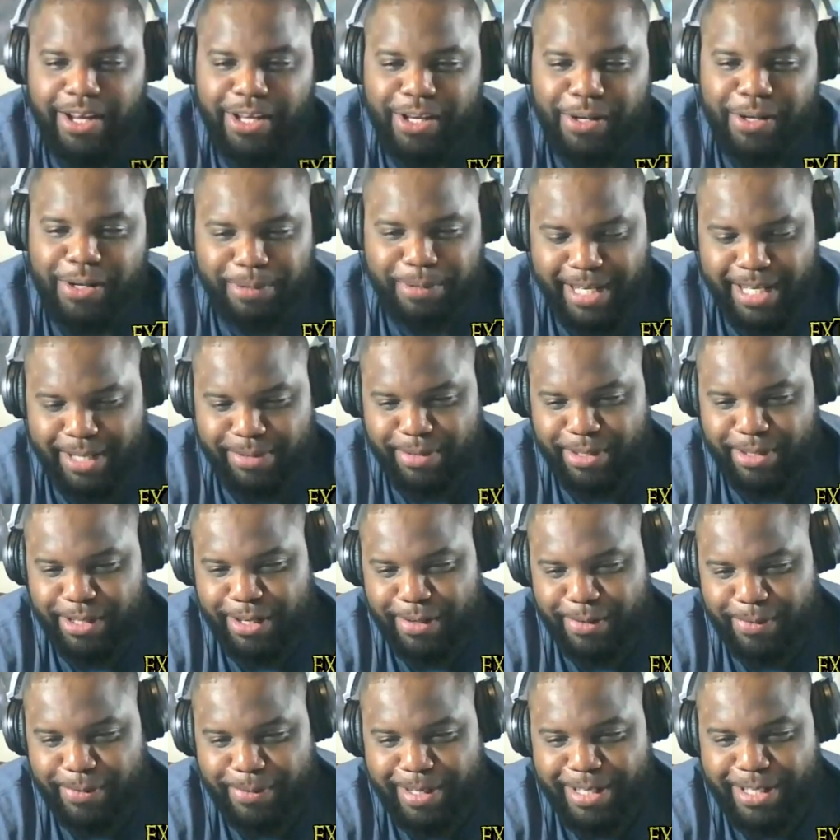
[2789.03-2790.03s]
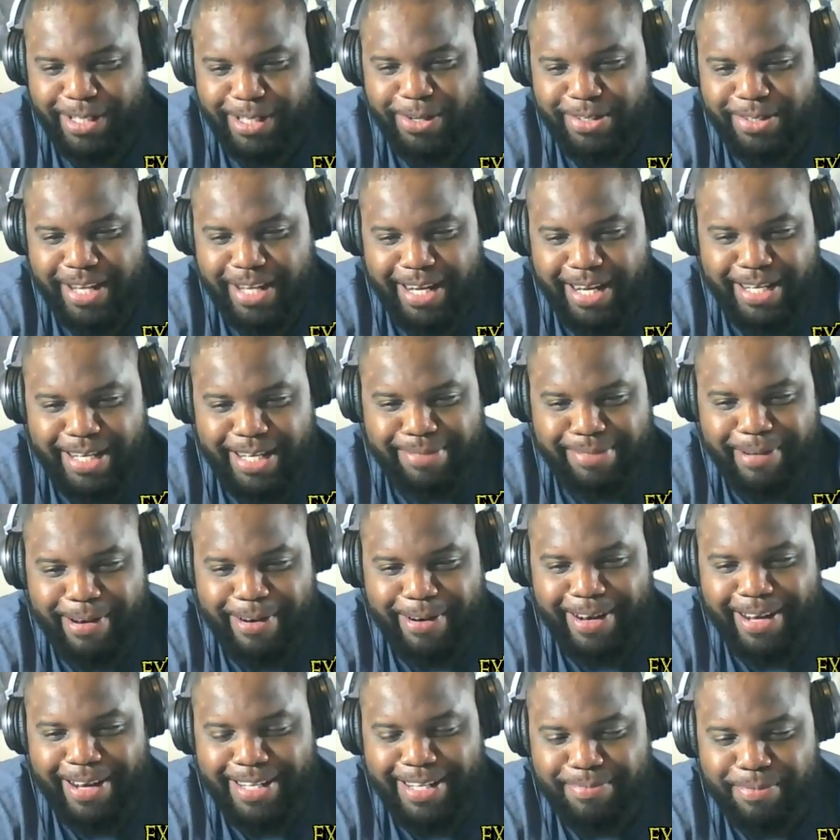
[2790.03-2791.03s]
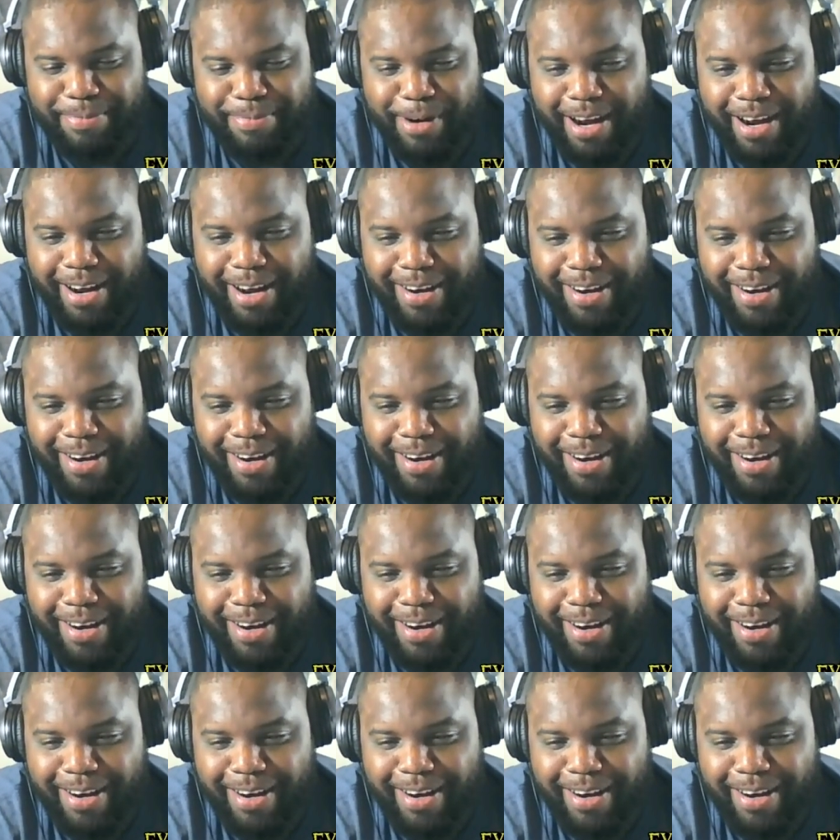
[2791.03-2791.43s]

are you pleased with your Windows eight experience, Brian?